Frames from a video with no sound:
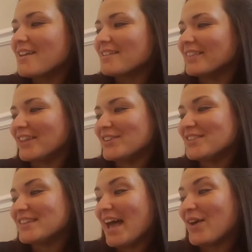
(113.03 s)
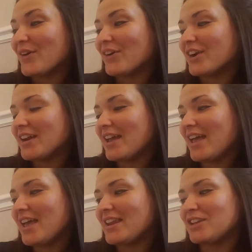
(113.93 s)
Little Sal hurried
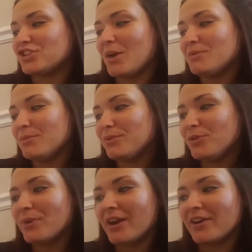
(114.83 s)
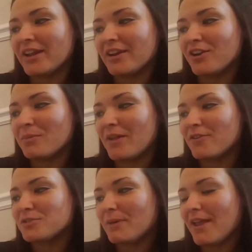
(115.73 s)
ahead and dropped a blueberry in her
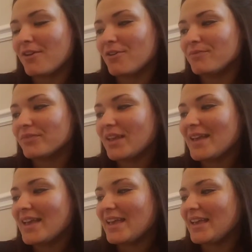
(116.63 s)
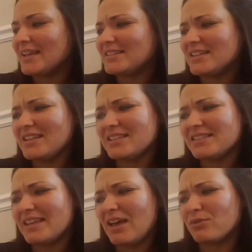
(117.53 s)
mother's pail. It didn't
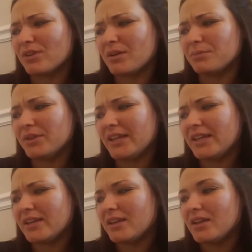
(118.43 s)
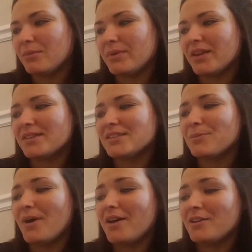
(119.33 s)
sound kaplink because the
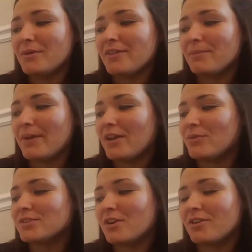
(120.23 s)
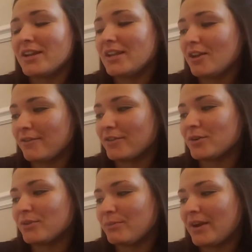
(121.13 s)
bottom of the pail was already covered
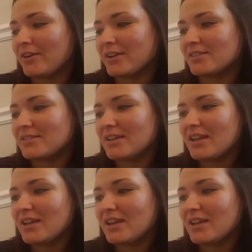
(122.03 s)
with berries.